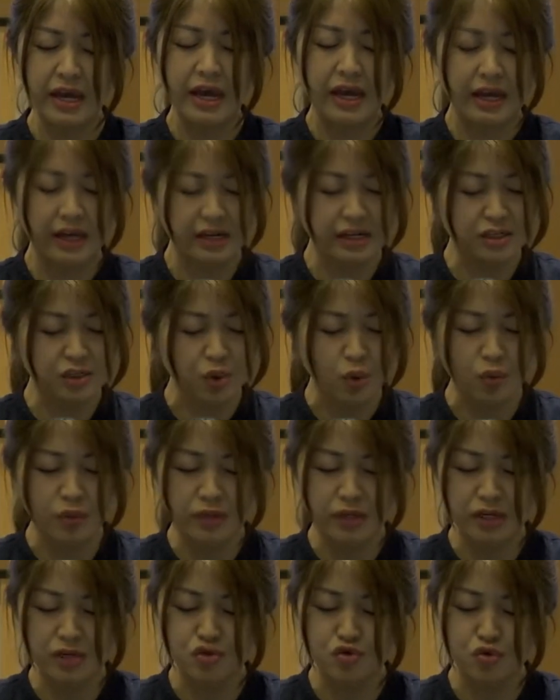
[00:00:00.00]
It is
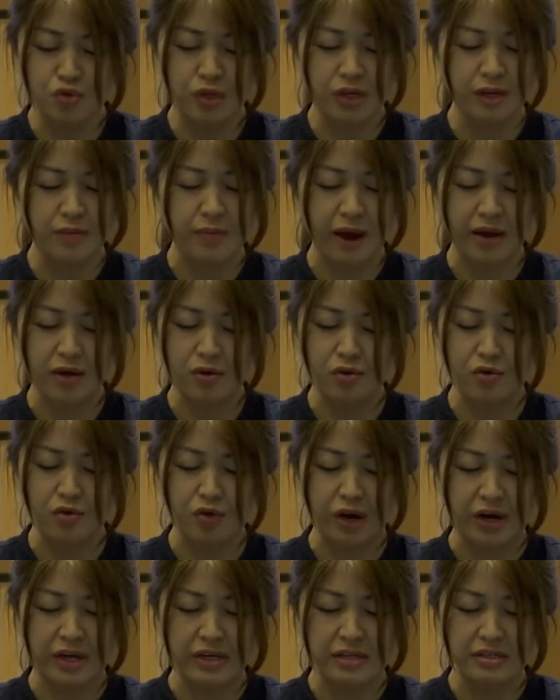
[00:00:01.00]
only truly by your
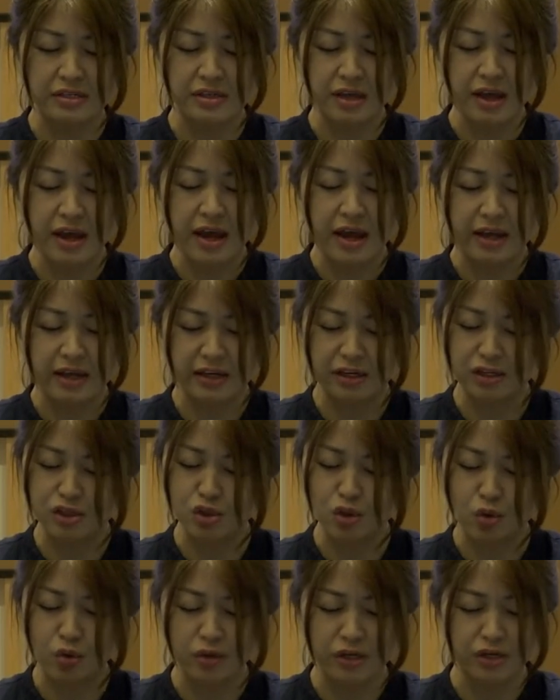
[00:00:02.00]
grace and it is
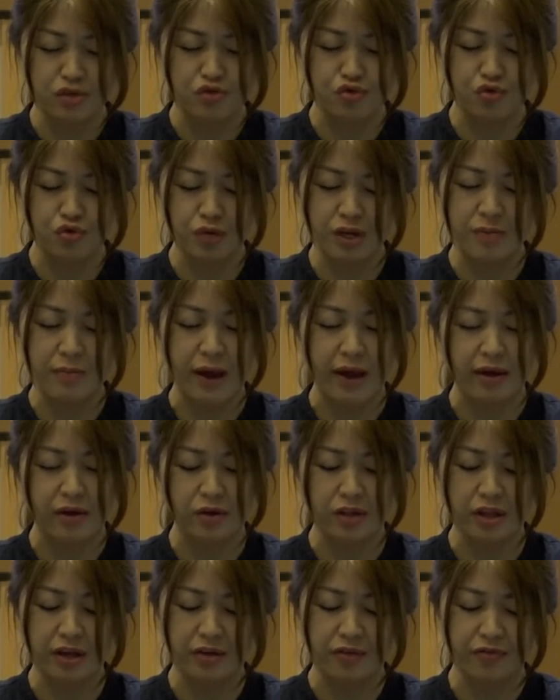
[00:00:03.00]
only truly by your
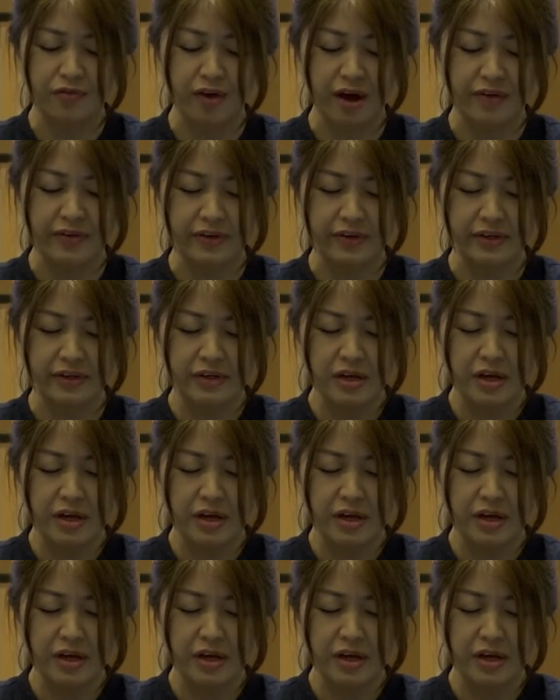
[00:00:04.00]
love, Father.